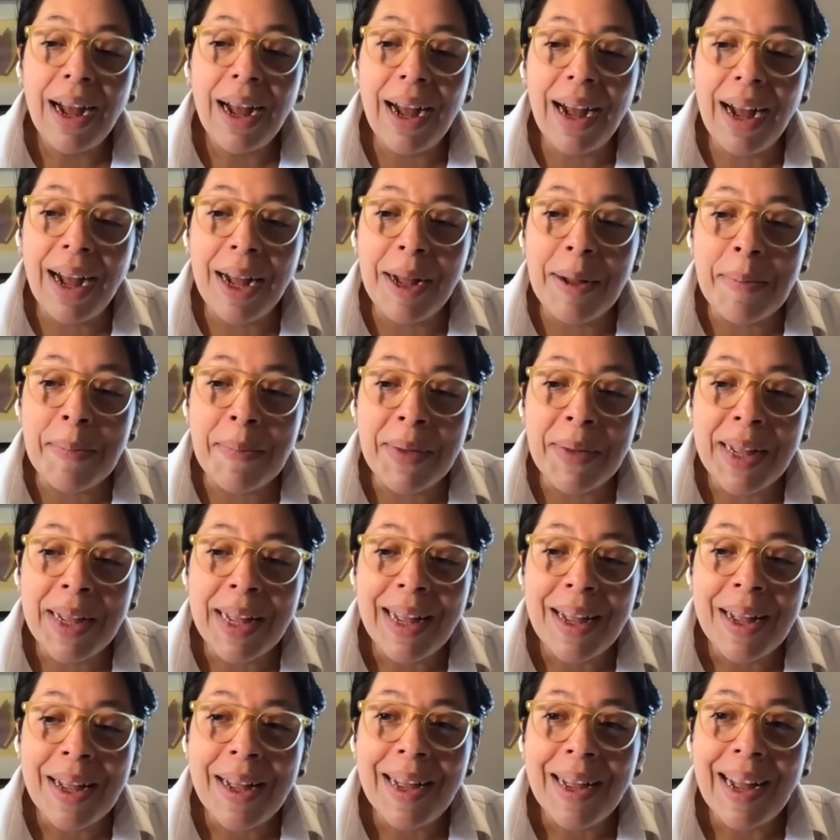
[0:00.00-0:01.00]
Um,
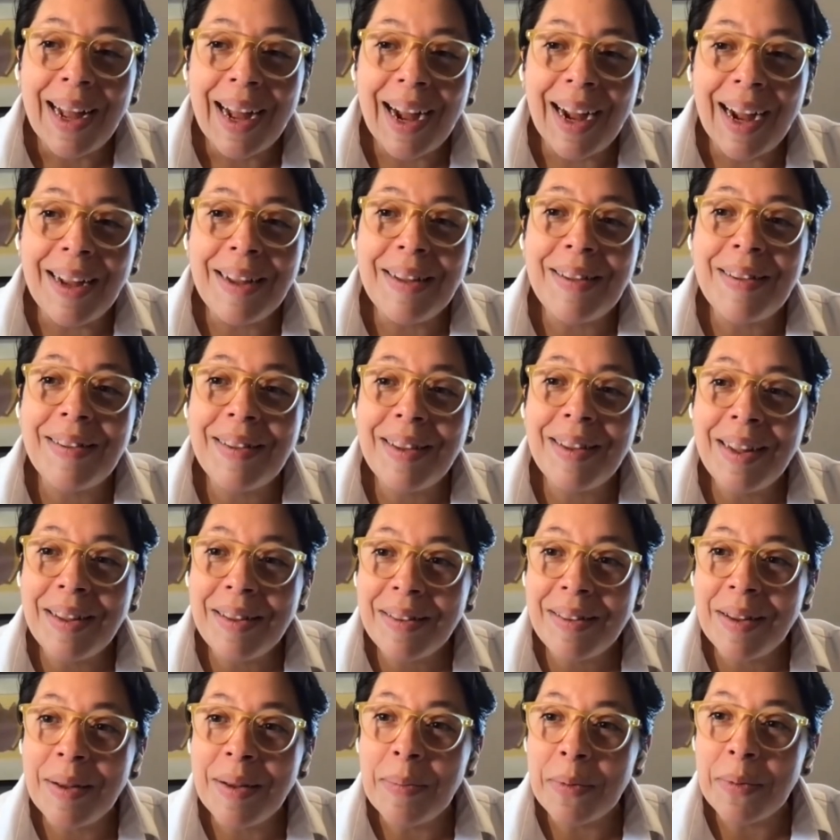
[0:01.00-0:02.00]
I
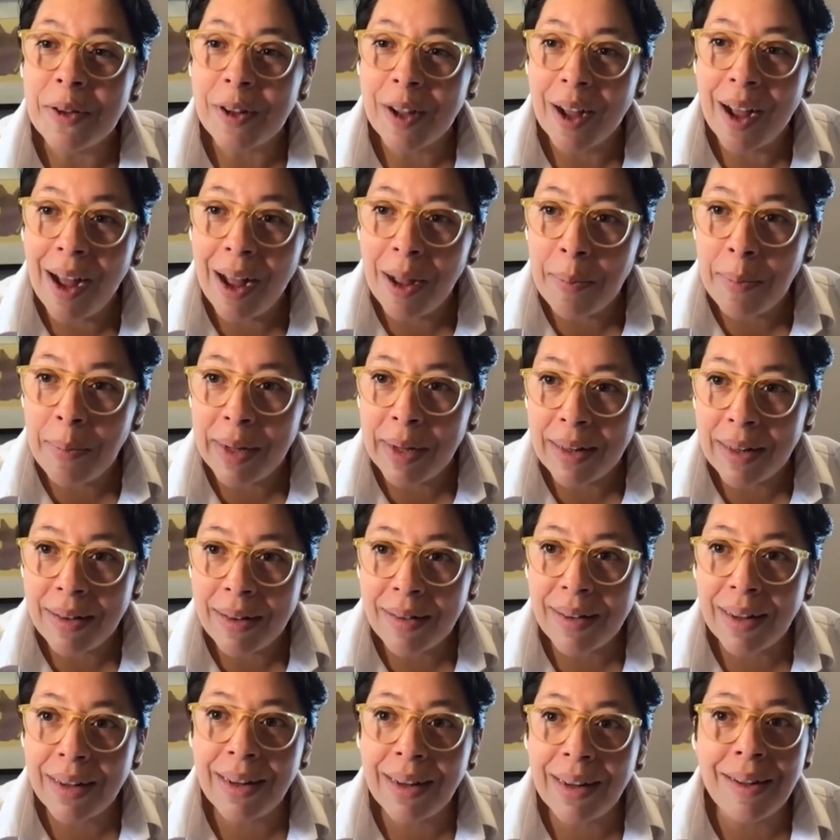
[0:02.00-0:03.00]
see some
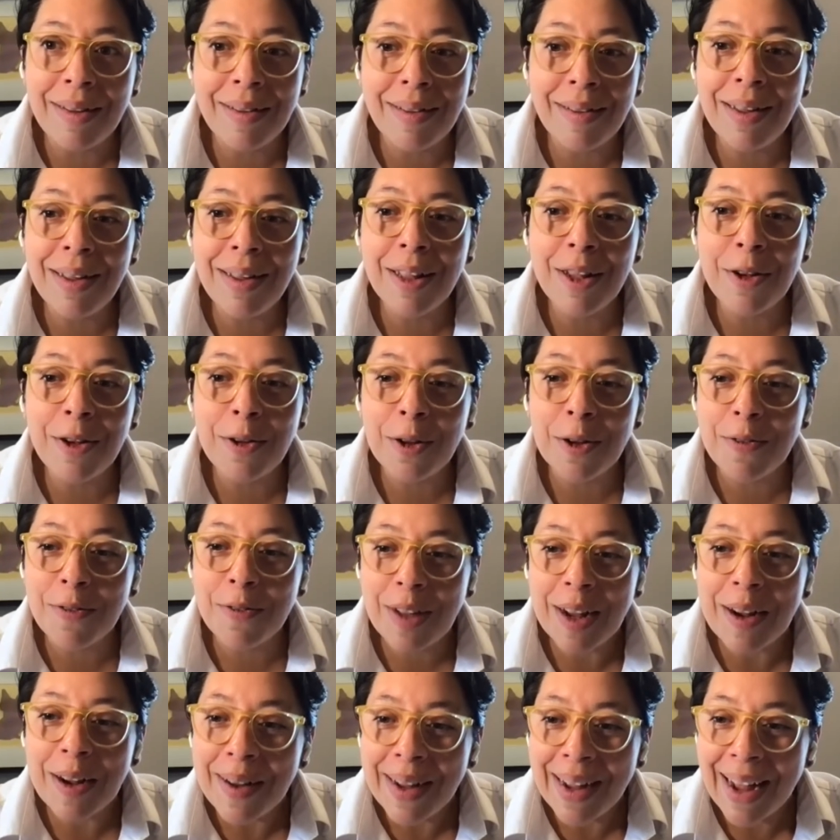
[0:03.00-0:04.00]
comments and I see that you're
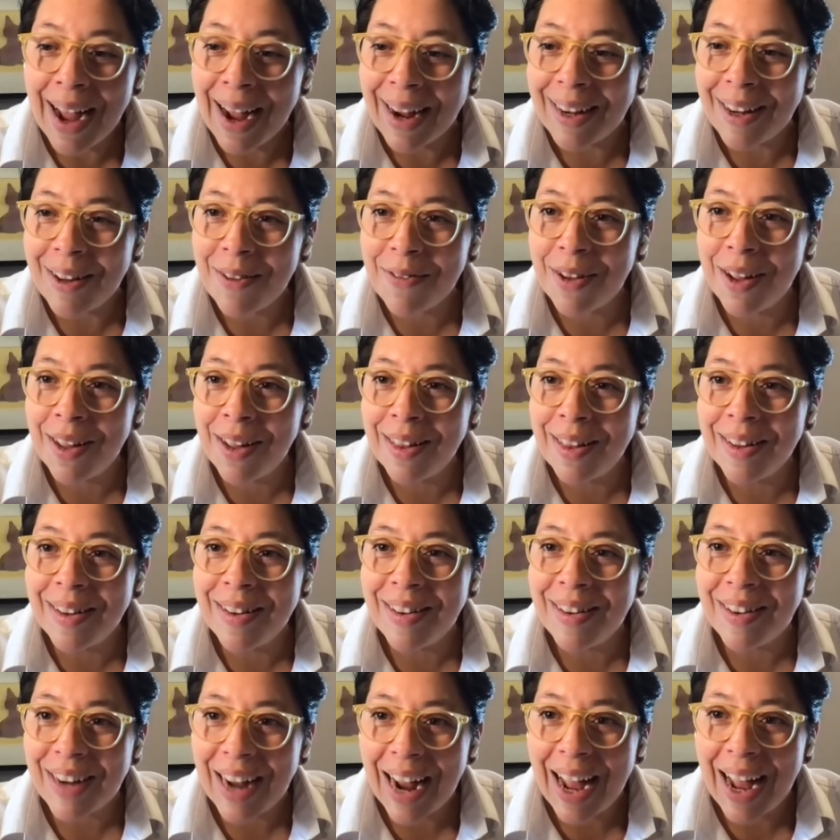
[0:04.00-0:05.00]
very active on
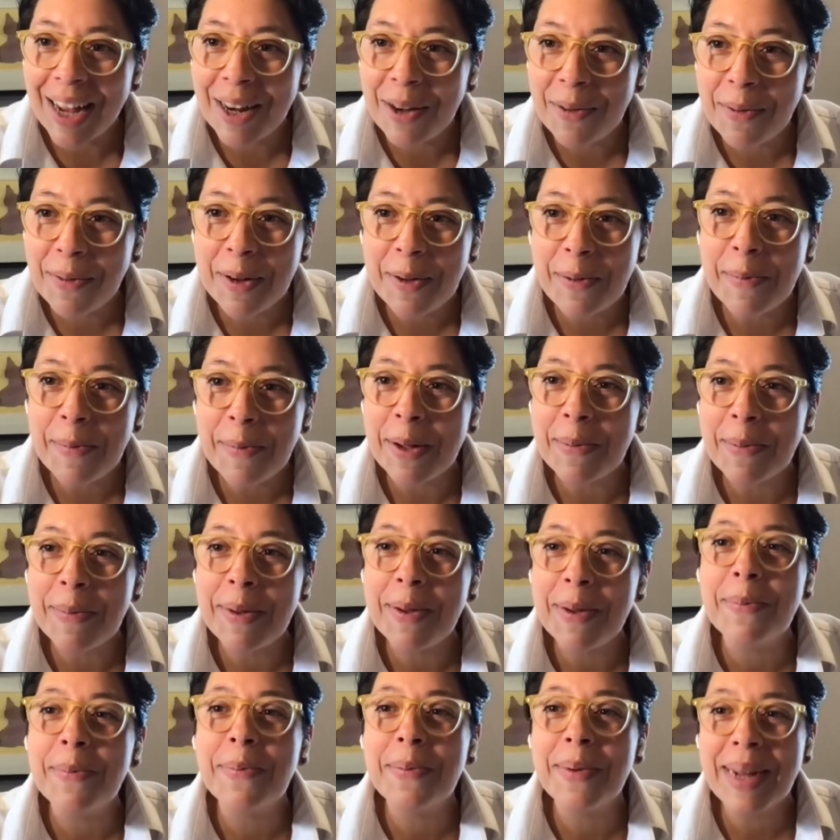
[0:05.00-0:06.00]
the chat, which makes
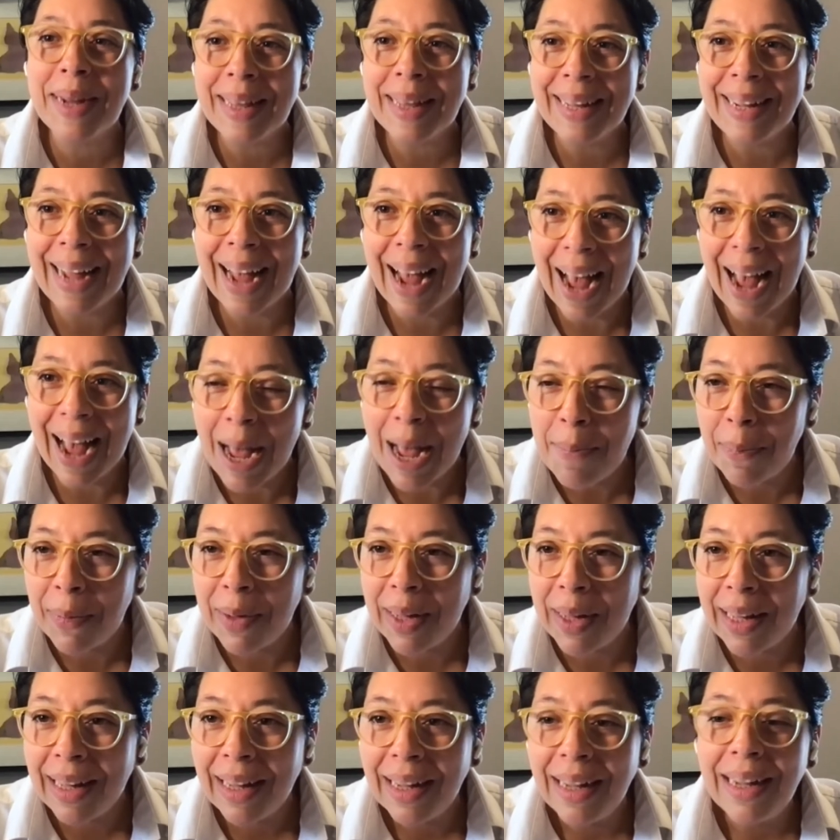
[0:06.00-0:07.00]
me really
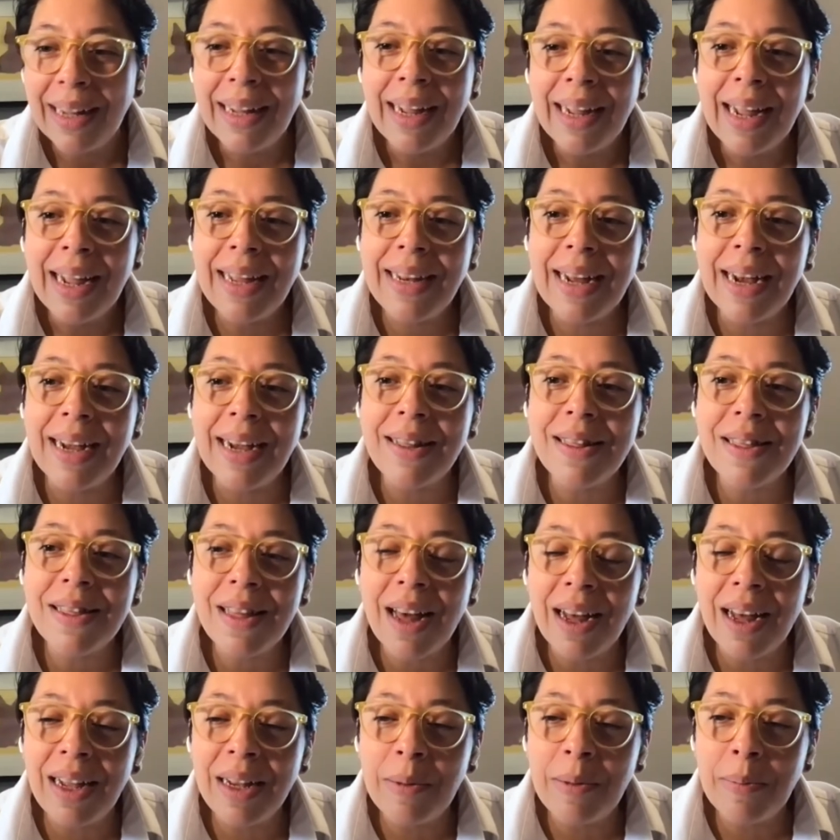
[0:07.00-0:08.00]
happy. And I
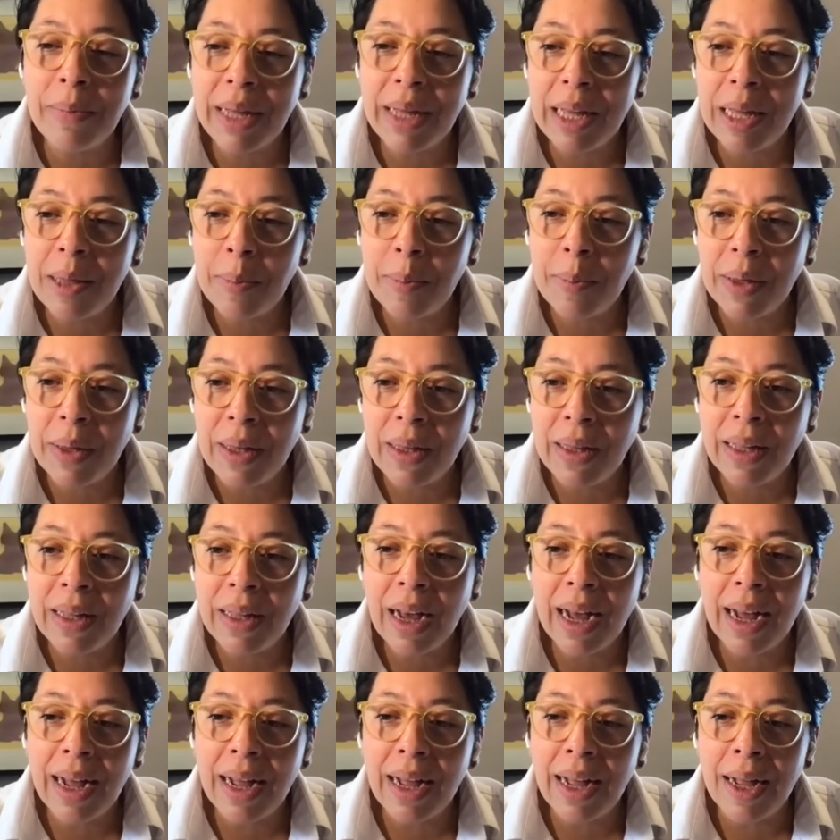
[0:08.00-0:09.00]
thought maybe
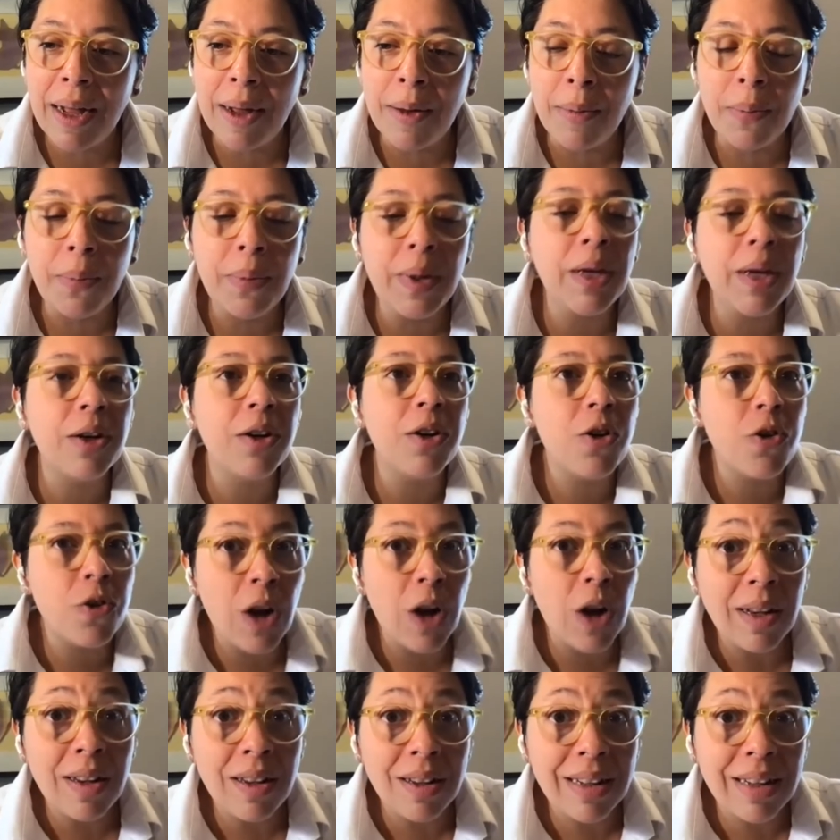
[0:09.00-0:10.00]
uh, we could
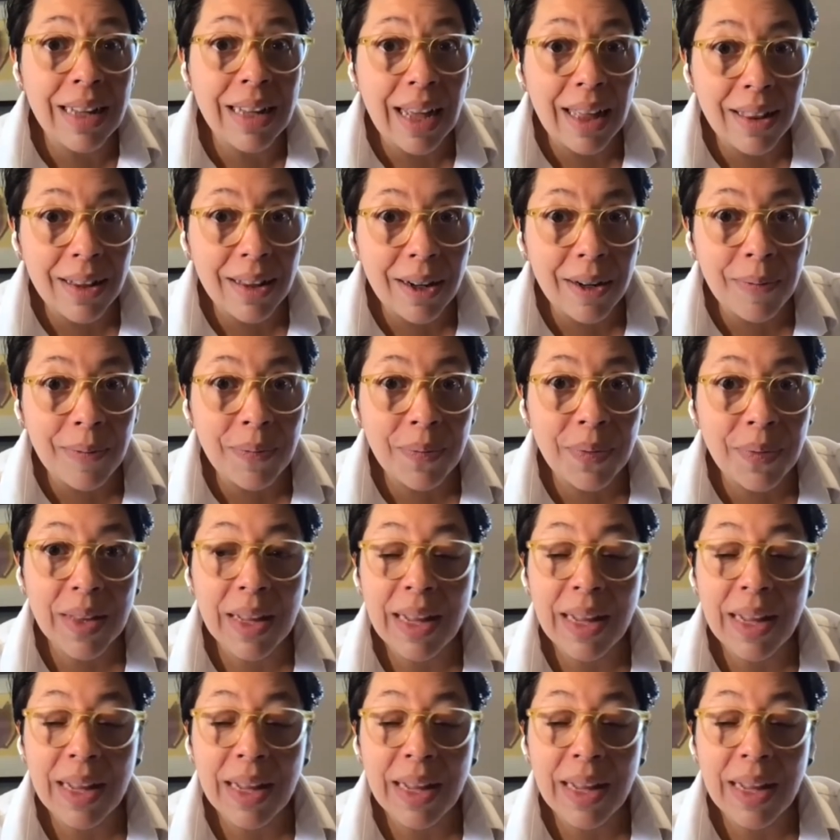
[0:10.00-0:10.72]
draw together.